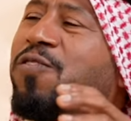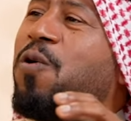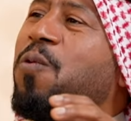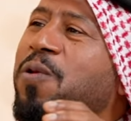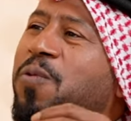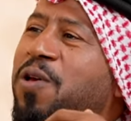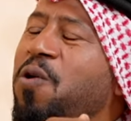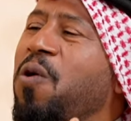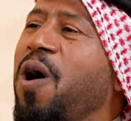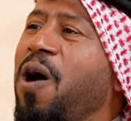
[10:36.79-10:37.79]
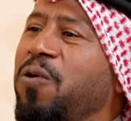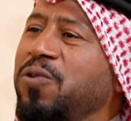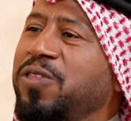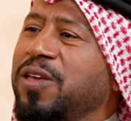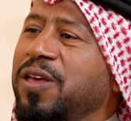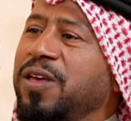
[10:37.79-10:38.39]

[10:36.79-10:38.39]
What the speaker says: So when we go out,